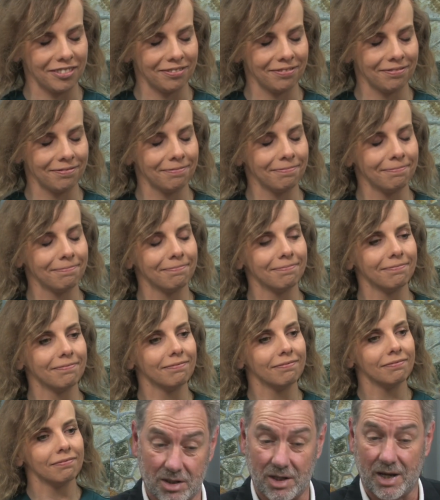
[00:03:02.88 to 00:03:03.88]
Okay, so
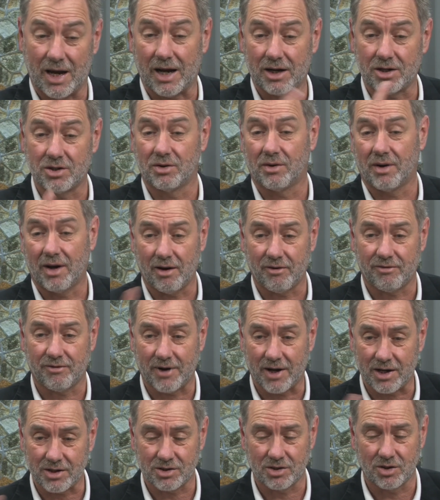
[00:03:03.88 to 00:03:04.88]
the actual how
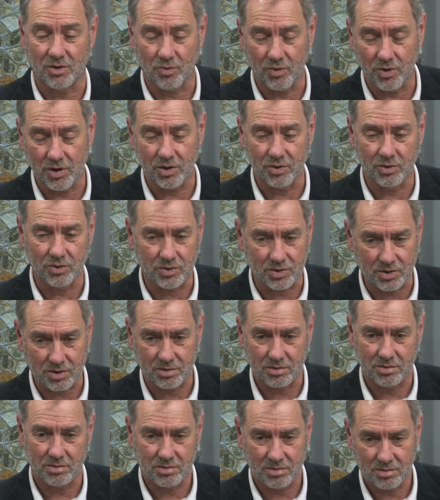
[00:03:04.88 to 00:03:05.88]
fast the reels
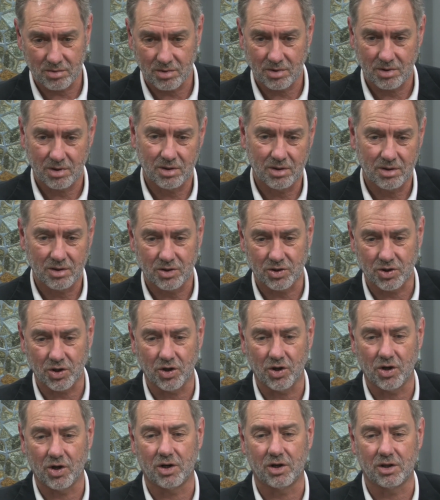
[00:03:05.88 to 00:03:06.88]

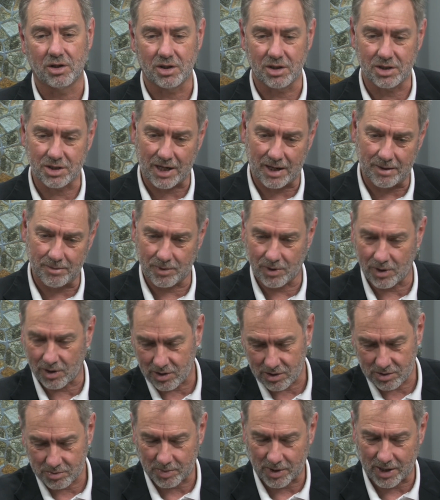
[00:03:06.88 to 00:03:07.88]
turn and the tape
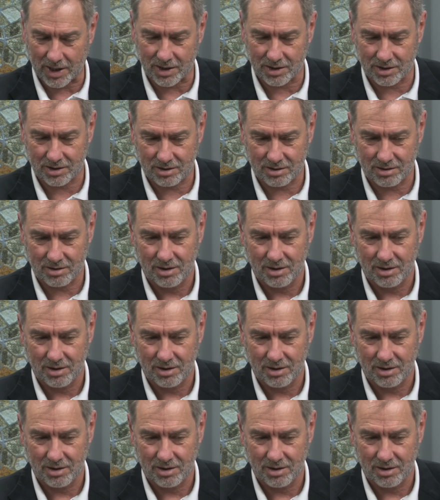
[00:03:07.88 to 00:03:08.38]
goes past.